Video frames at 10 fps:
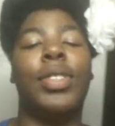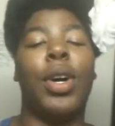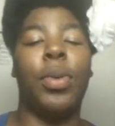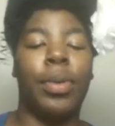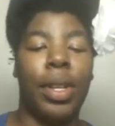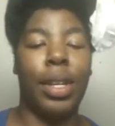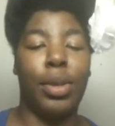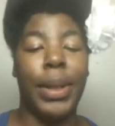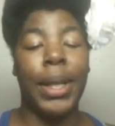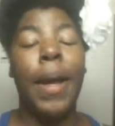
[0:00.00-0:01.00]
Don't
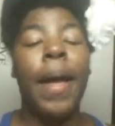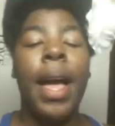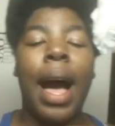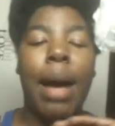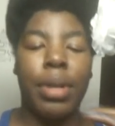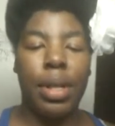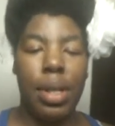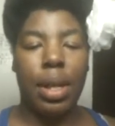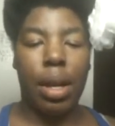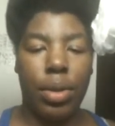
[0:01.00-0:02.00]
kill me. I'm going to
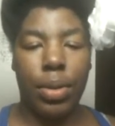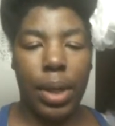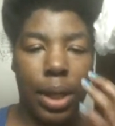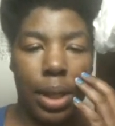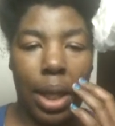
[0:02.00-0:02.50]
start doing it